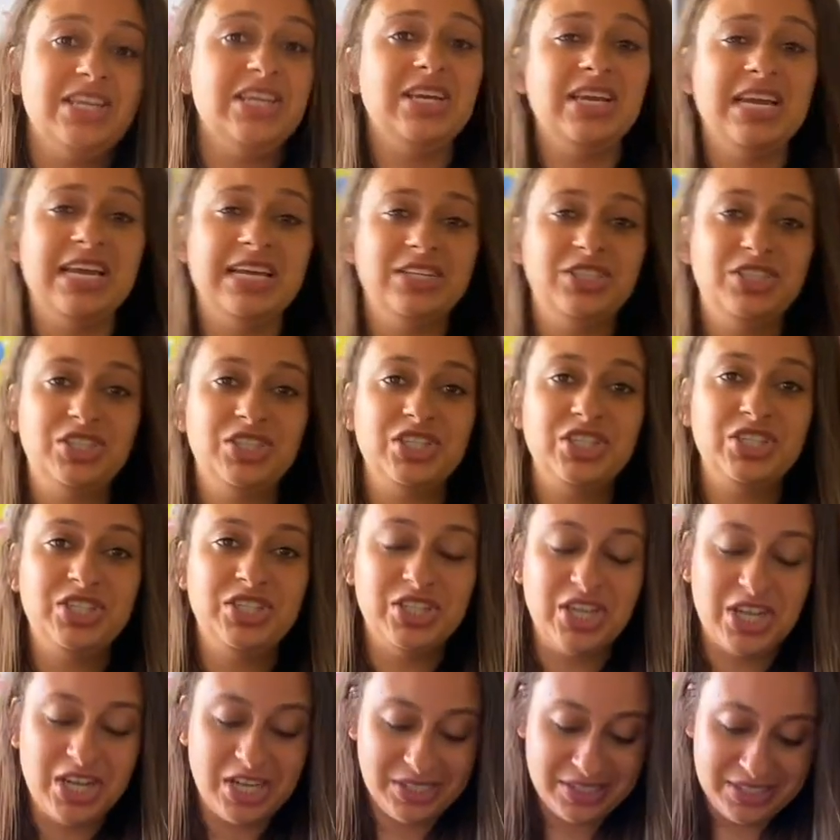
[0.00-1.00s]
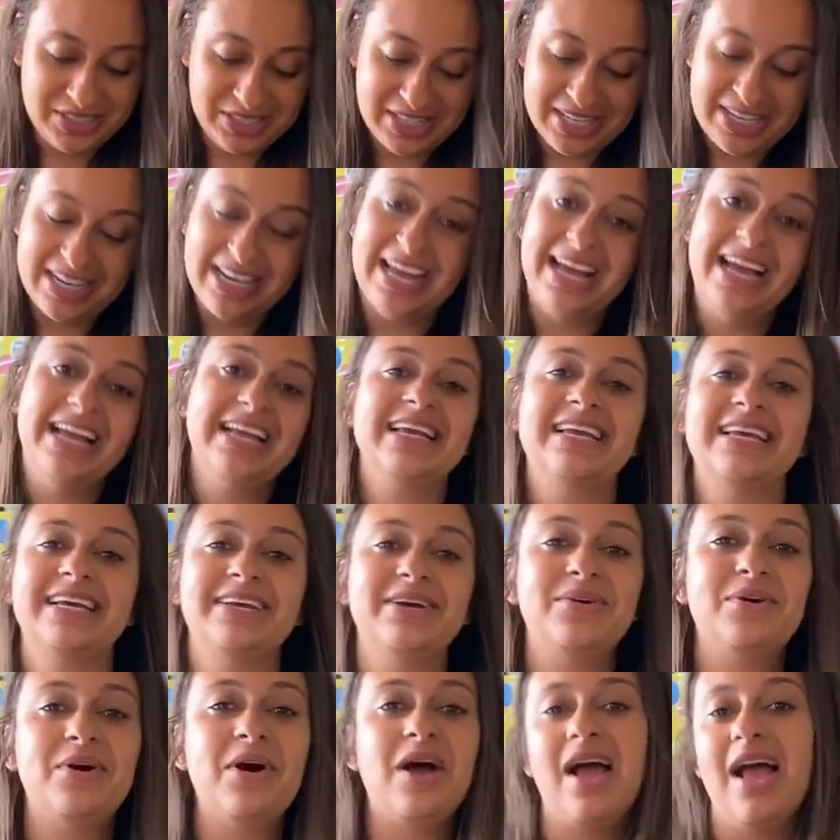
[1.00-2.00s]
it just shows you
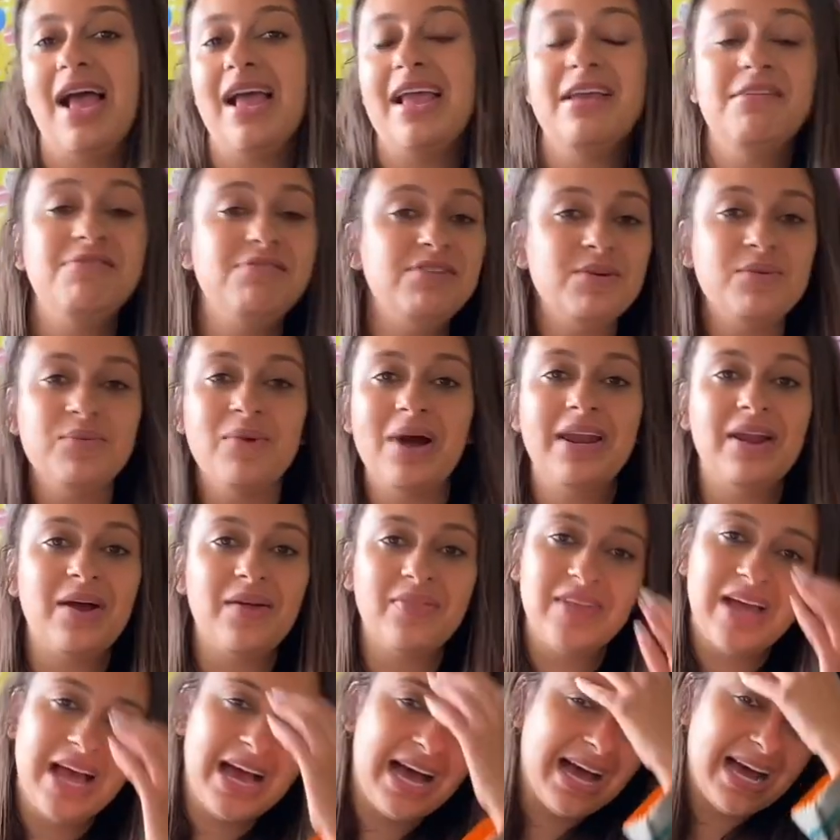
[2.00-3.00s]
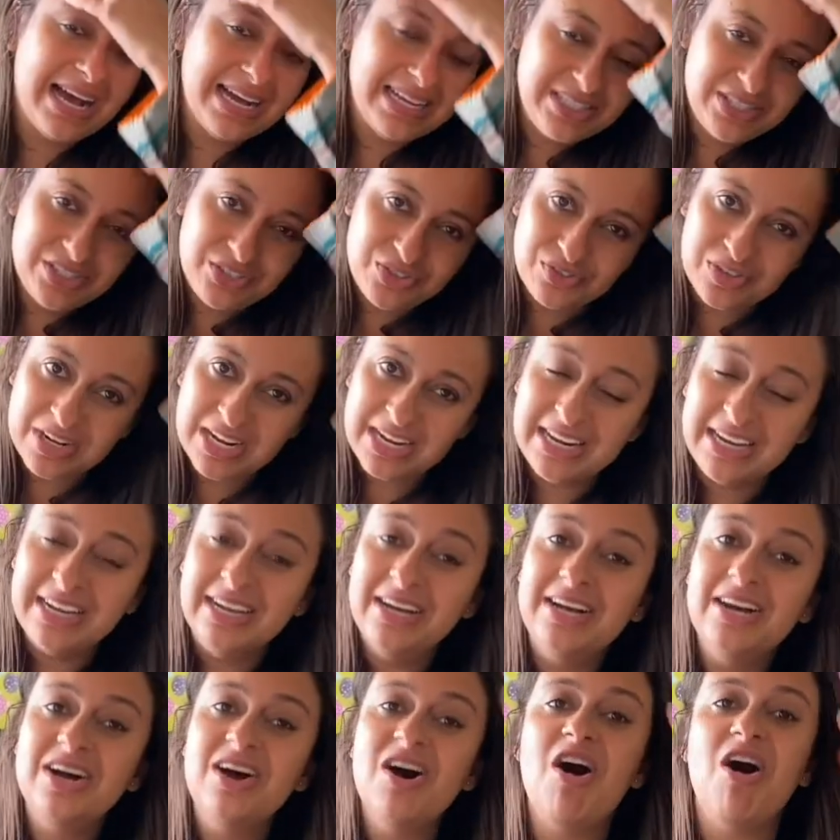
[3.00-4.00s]
if you went on the high street
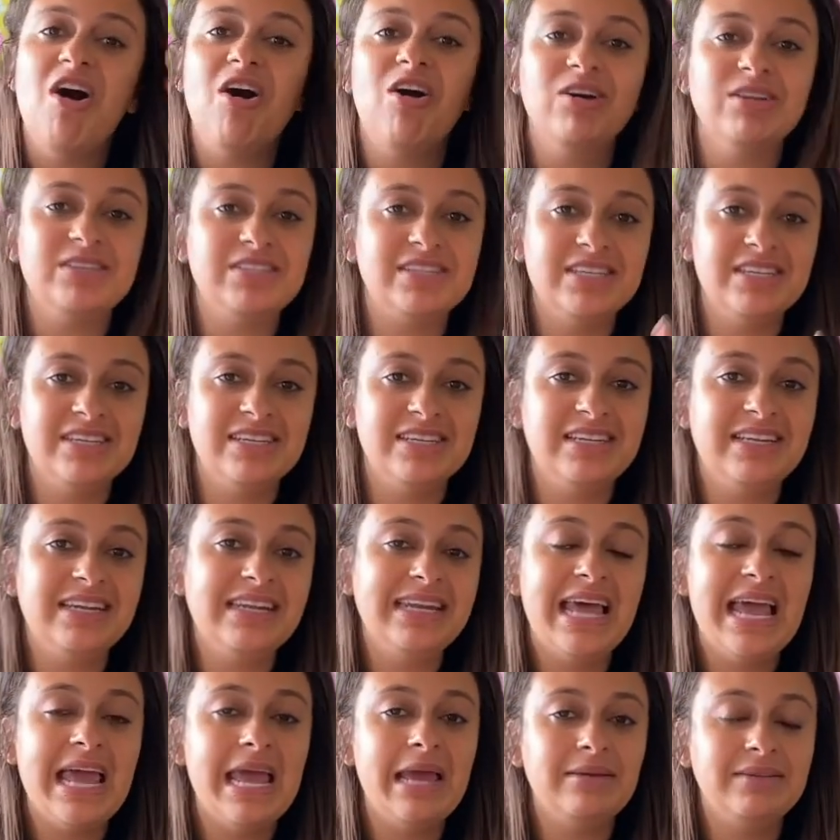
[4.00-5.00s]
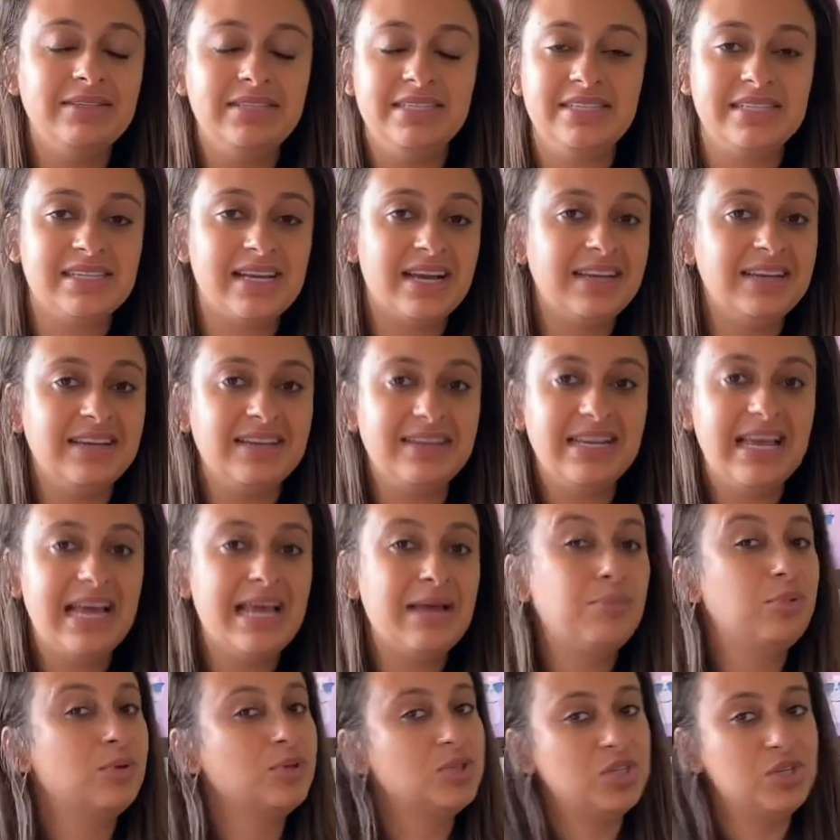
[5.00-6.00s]
or to designer
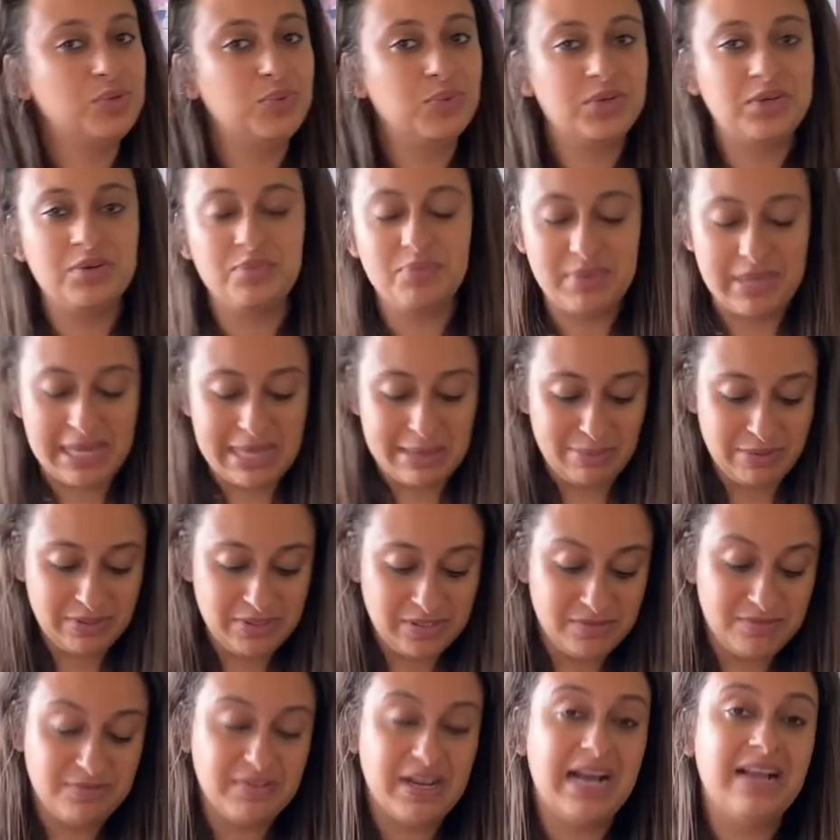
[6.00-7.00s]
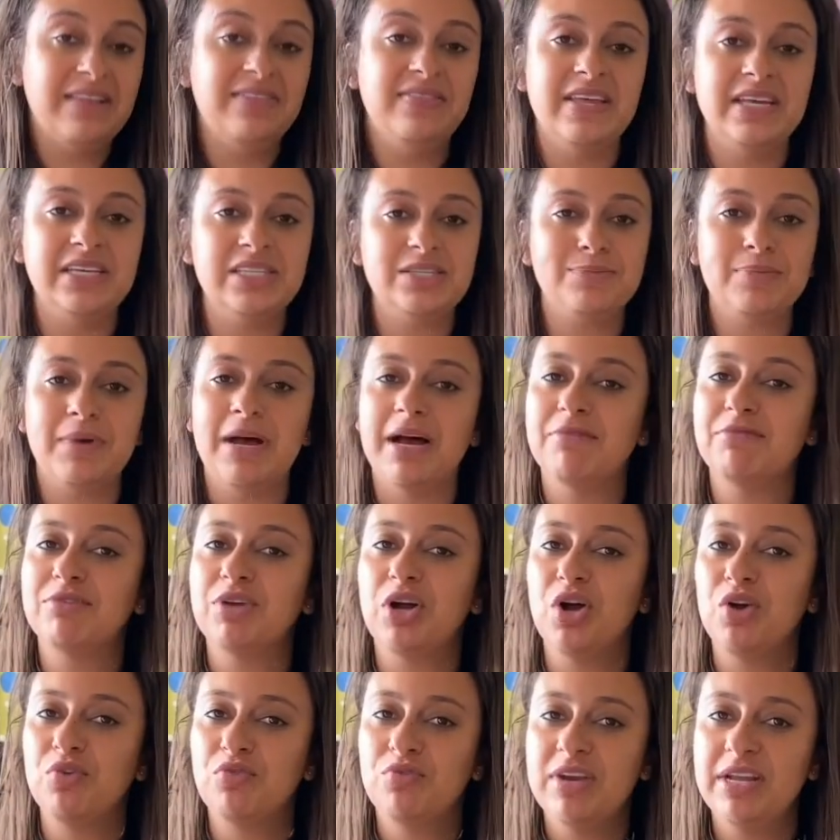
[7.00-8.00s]
labels, you wouldn't be able to find this. But I've
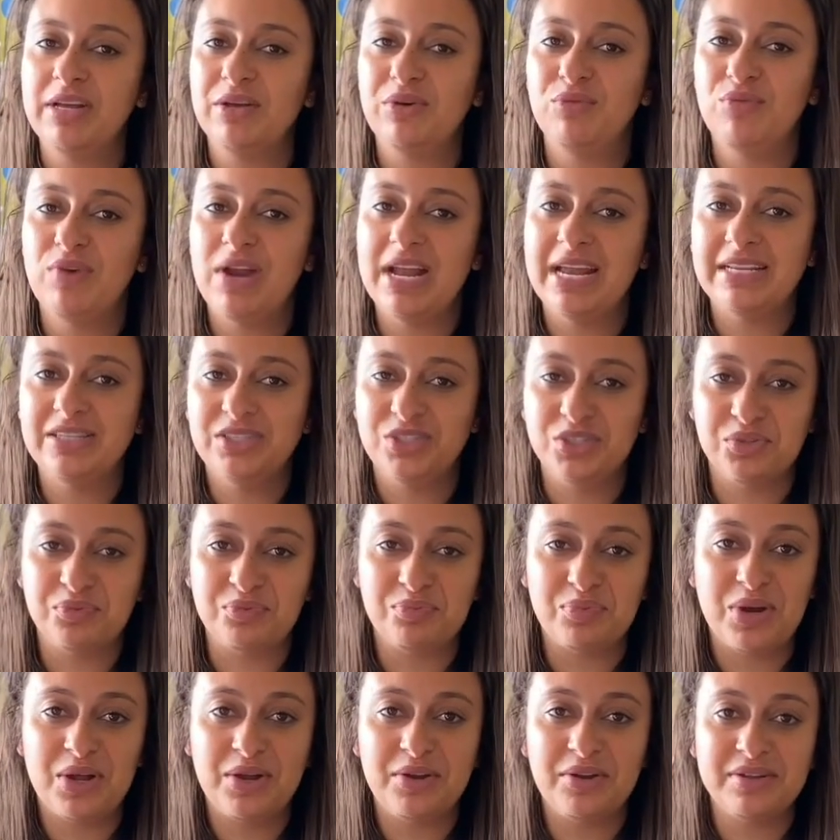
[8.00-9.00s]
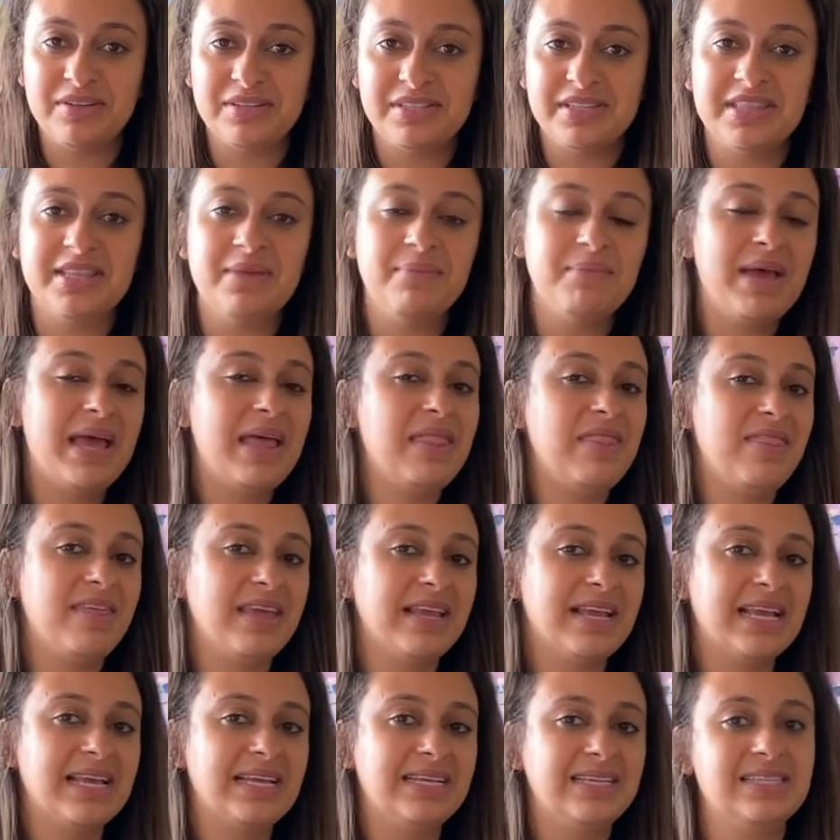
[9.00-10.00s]
got a real range of products, and the main
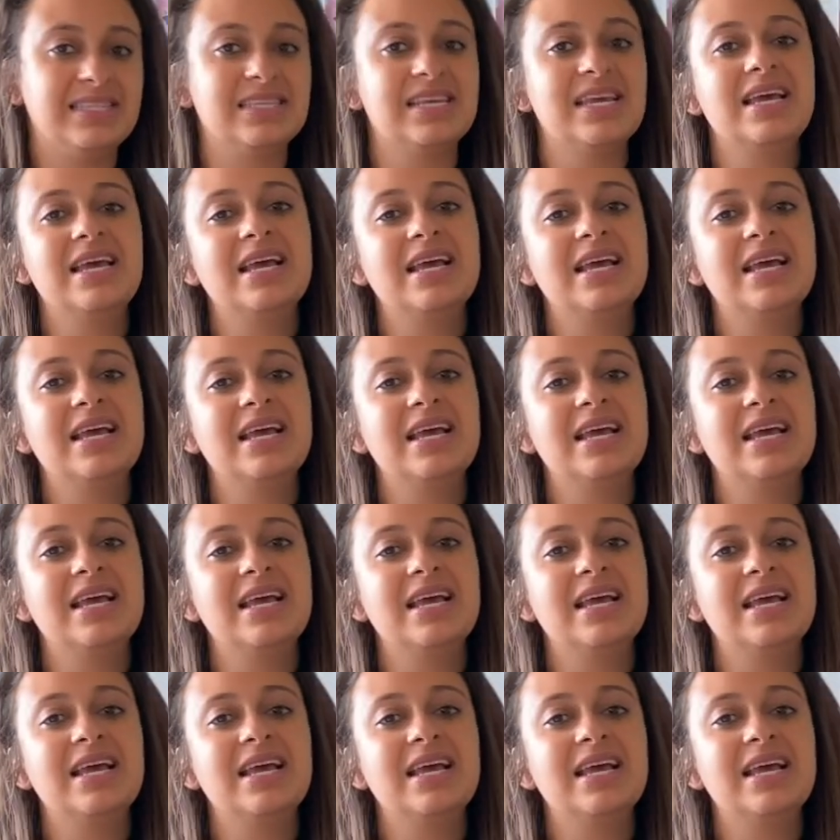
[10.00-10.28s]
thing is